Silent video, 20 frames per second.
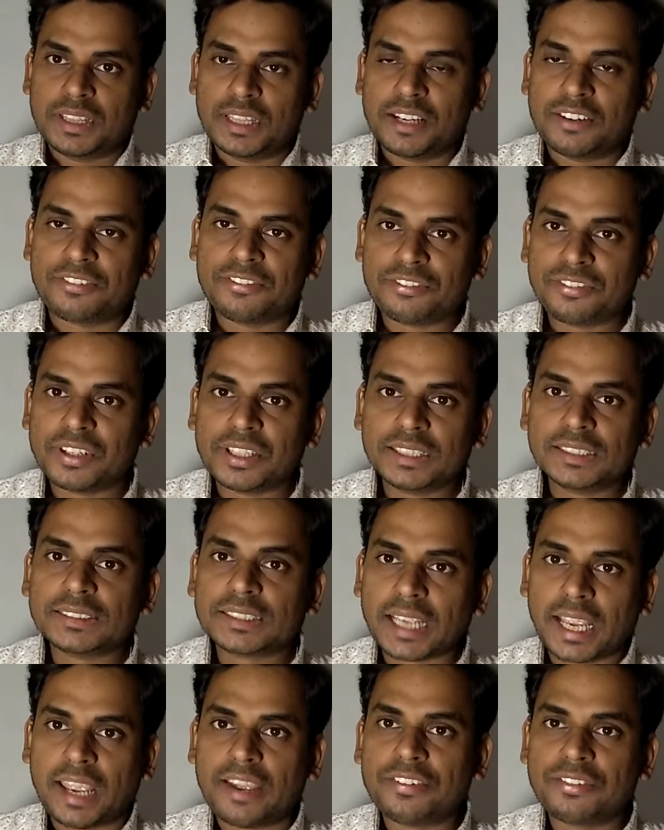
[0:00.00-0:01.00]
The
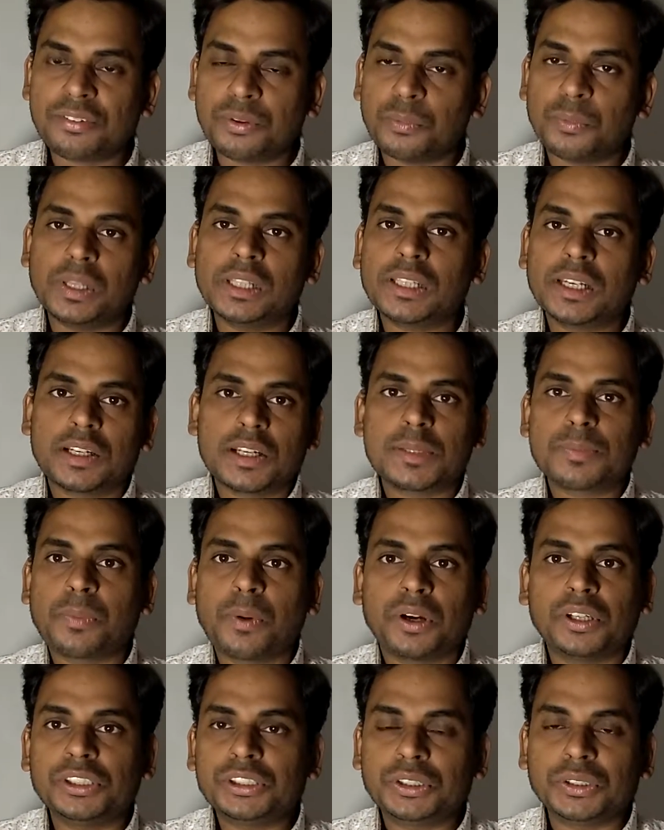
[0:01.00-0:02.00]
first F will
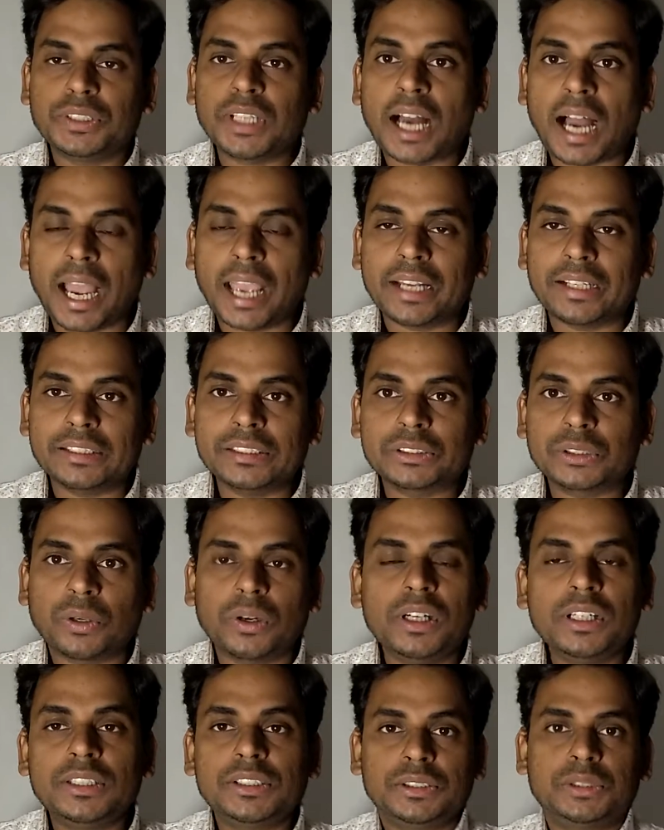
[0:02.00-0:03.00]
correspond to the iron salt.